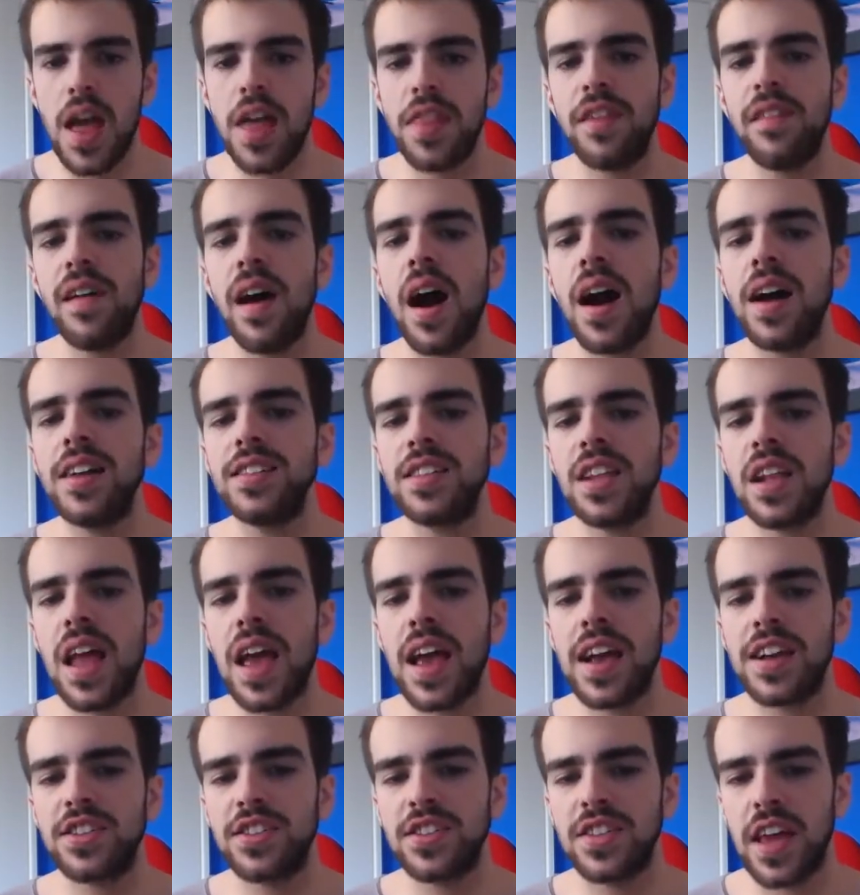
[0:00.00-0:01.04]
There are
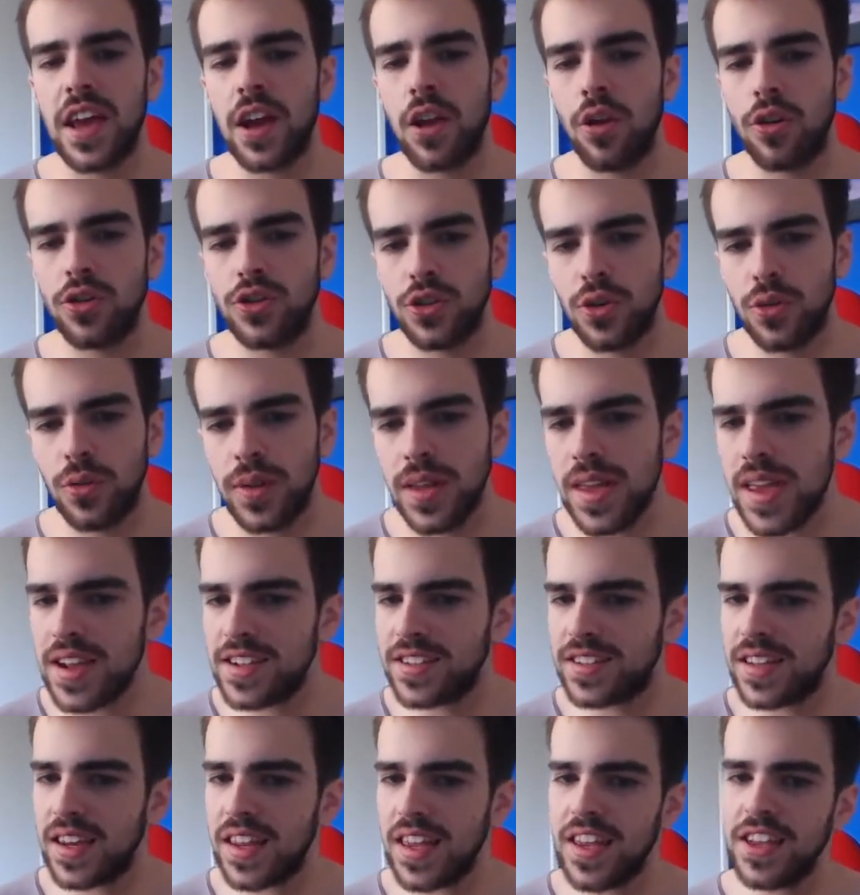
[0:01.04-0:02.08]
underlying psychological
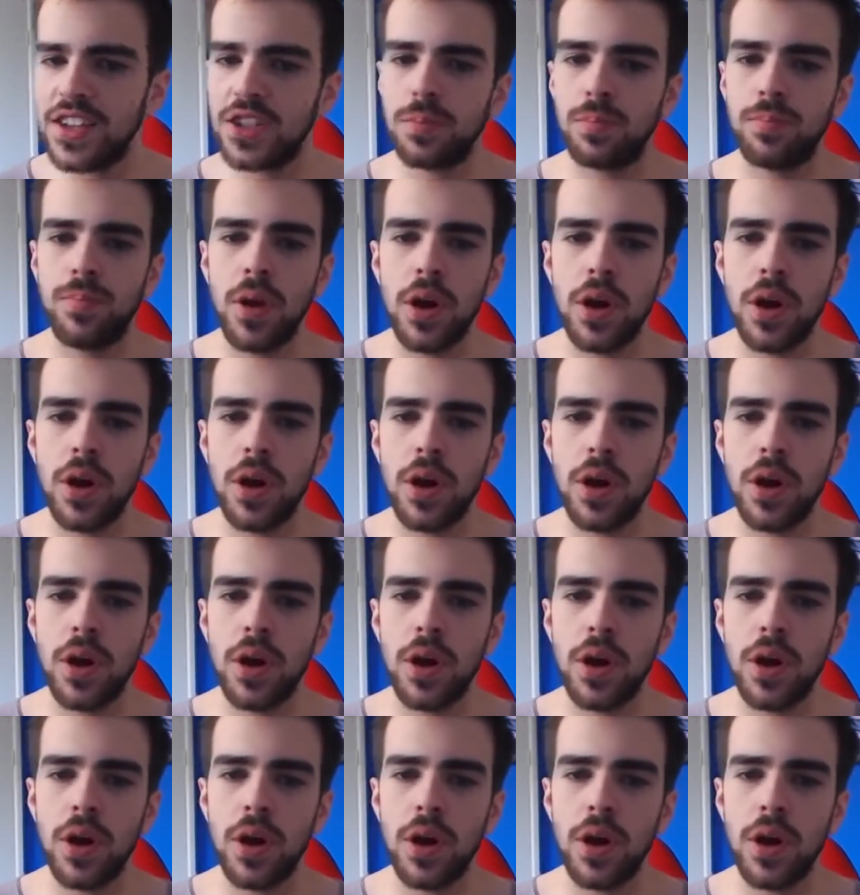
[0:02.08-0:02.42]
needs that each